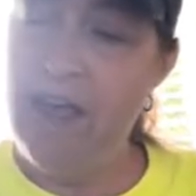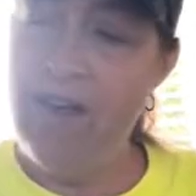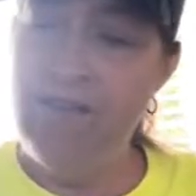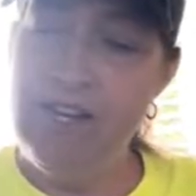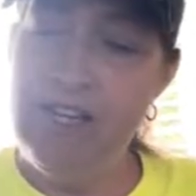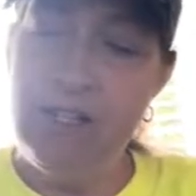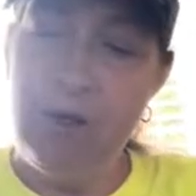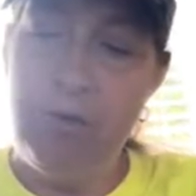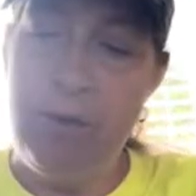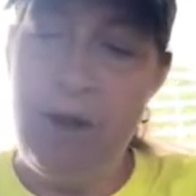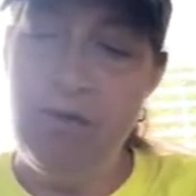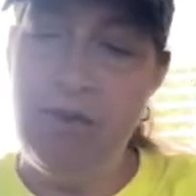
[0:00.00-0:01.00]
have these
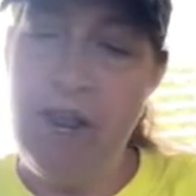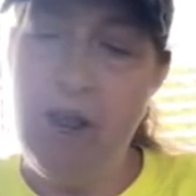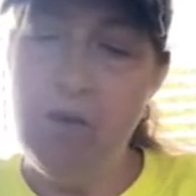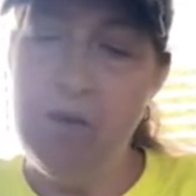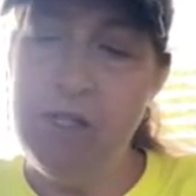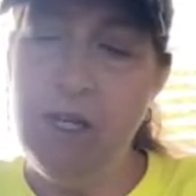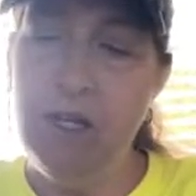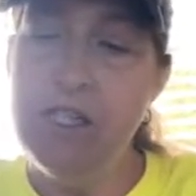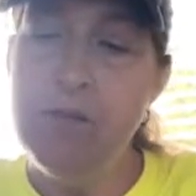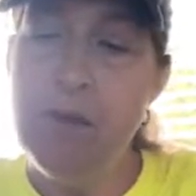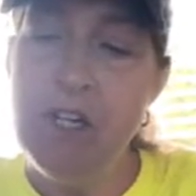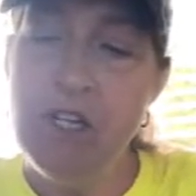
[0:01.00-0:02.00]
little meltdowns, and
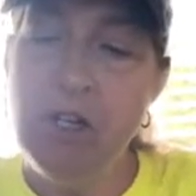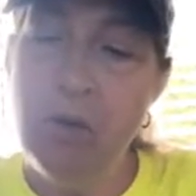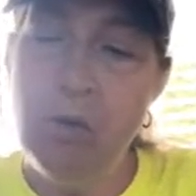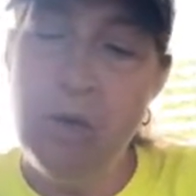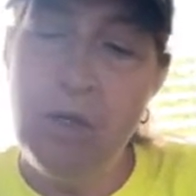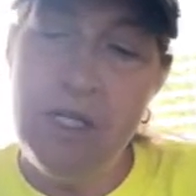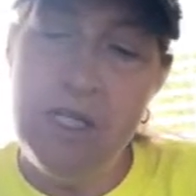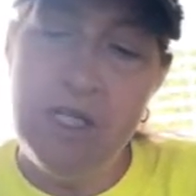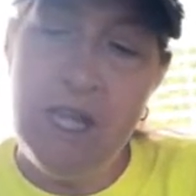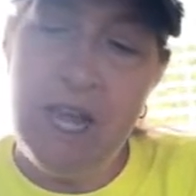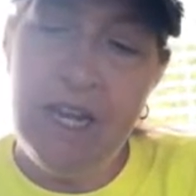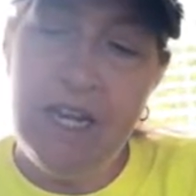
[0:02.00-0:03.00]
especially the
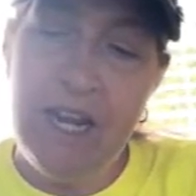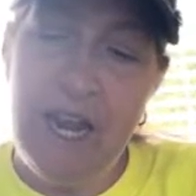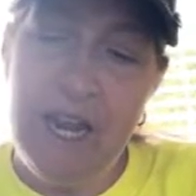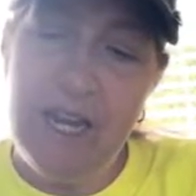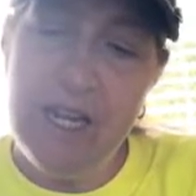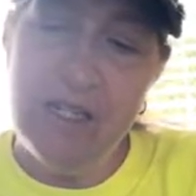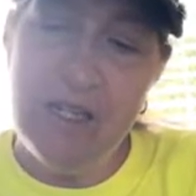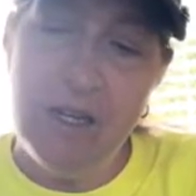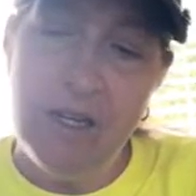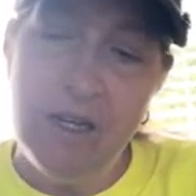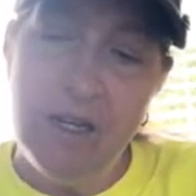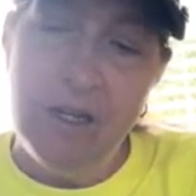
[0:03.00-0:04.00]
ones that can't
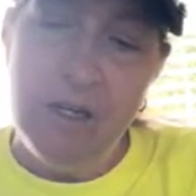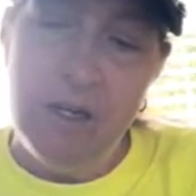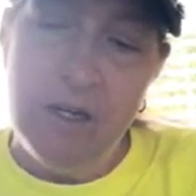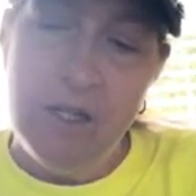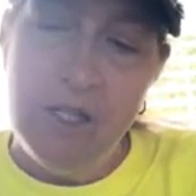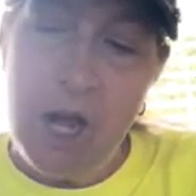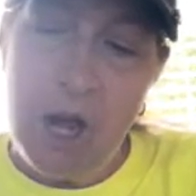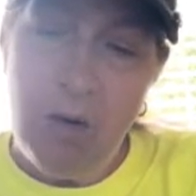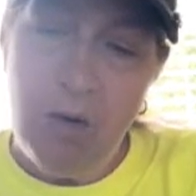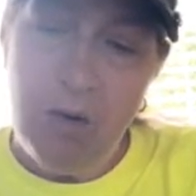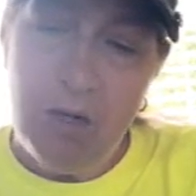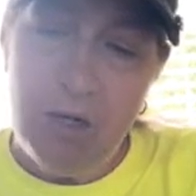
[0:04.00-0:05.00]

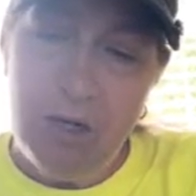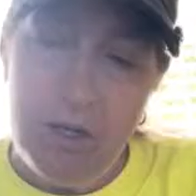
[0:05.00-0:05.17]
talk,